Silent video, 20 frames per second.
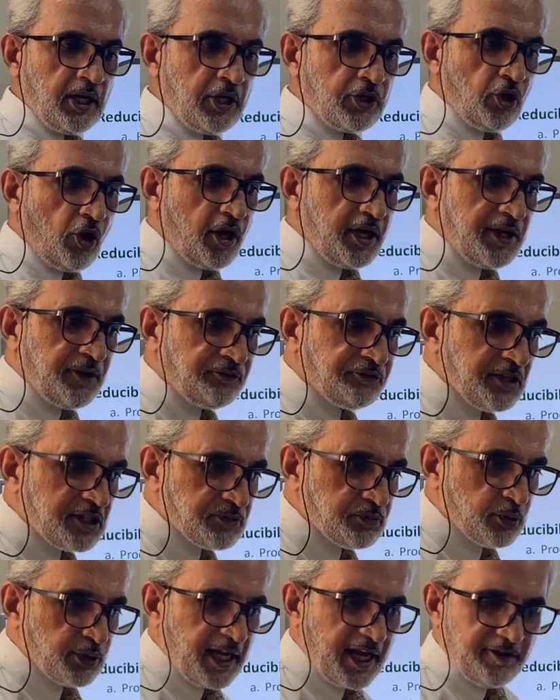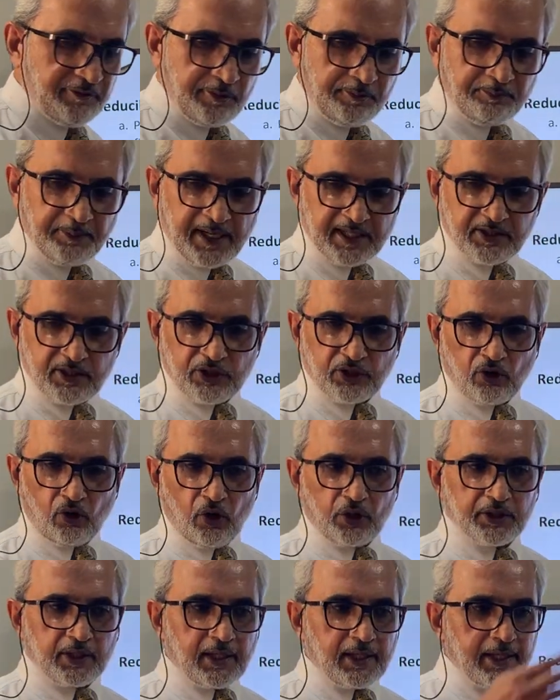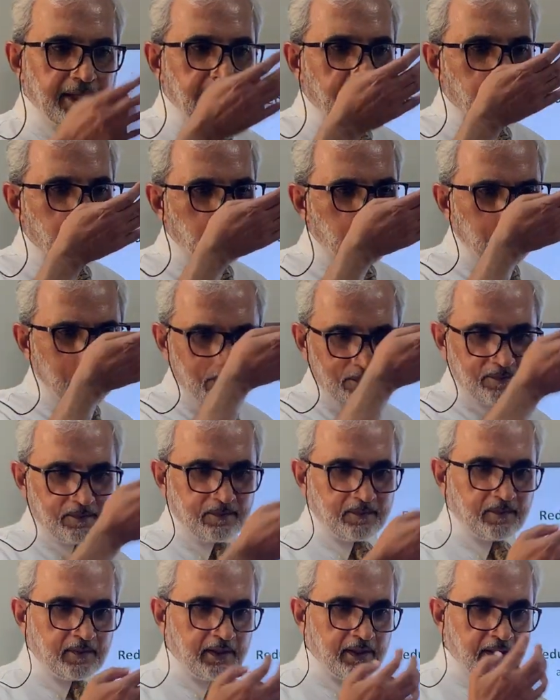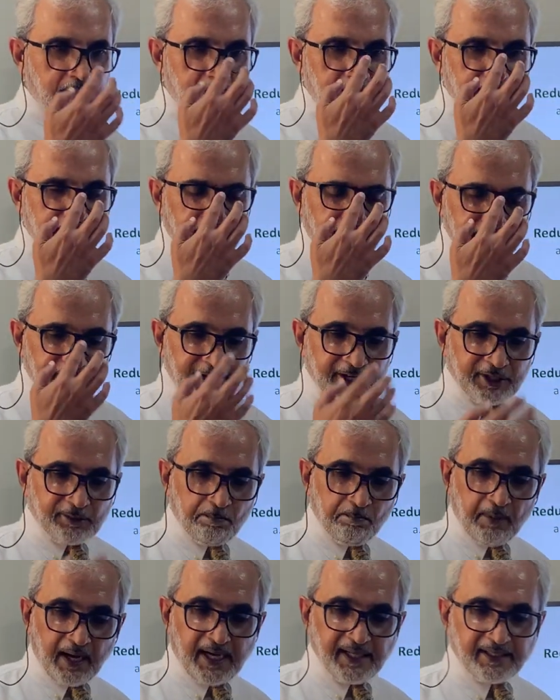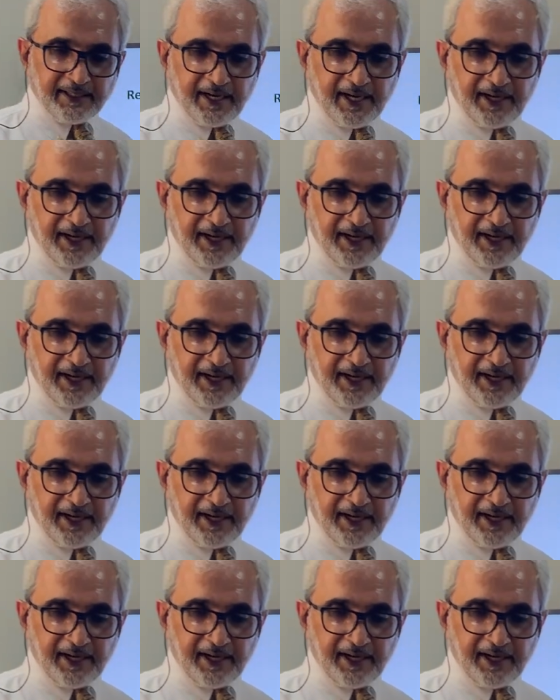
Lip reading: Now, if this would have been present on the limbs, then it might